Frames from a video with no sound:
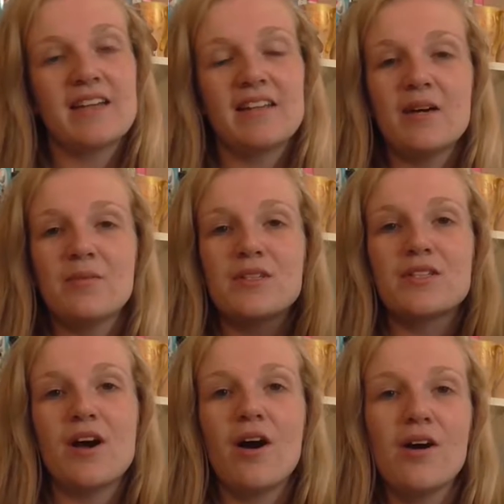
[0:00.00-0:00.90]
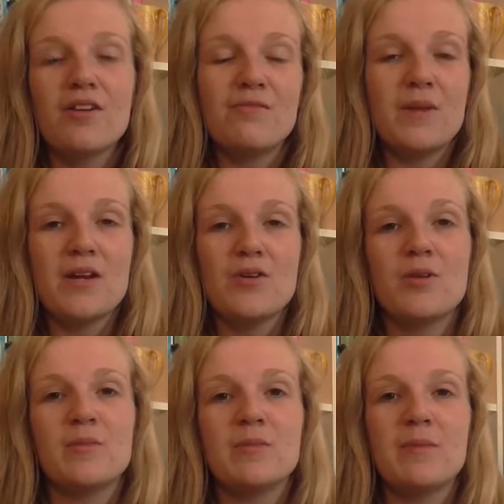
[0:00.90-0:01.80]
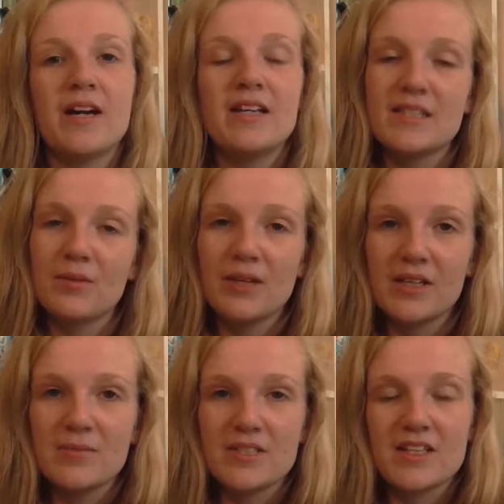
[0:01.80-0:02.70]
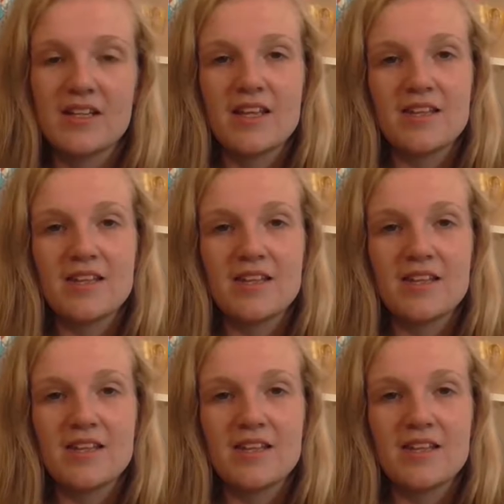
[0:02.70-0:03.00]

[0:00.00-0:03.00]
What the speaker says: and that was The Art of Being Normal by Lisa Williamson.